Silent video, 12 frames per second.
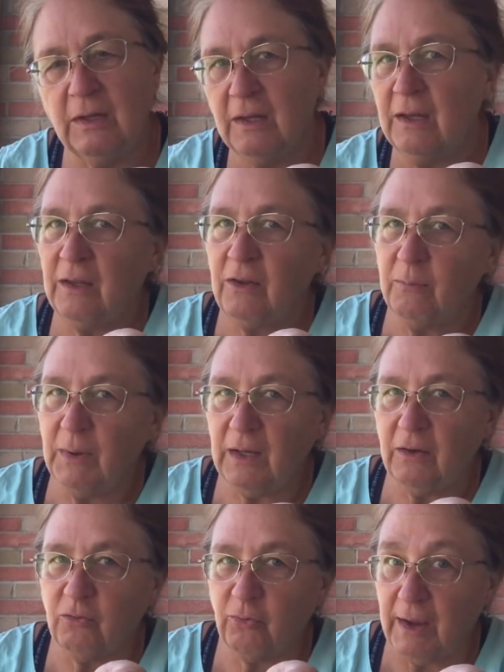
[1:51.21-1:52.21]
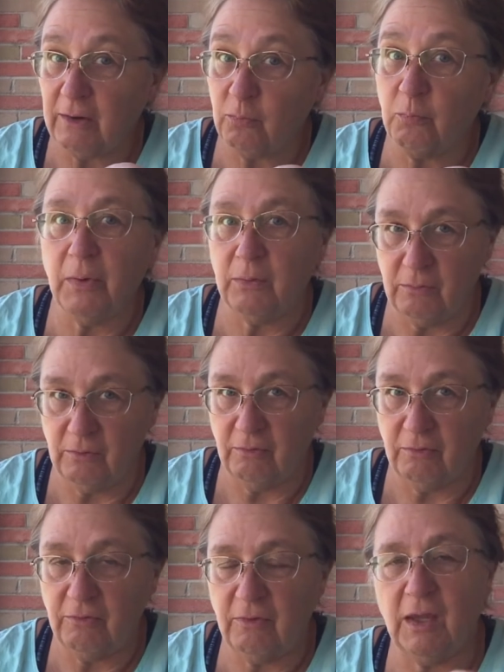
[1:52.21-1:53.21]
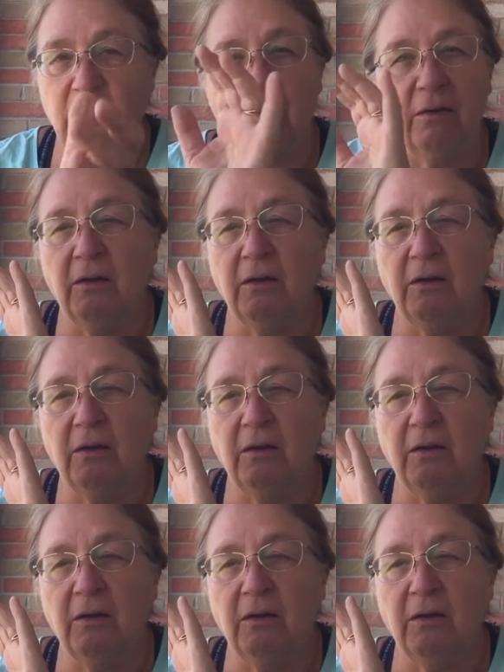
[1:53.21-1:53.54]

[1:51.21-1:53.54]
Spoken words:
you might attract rodents. And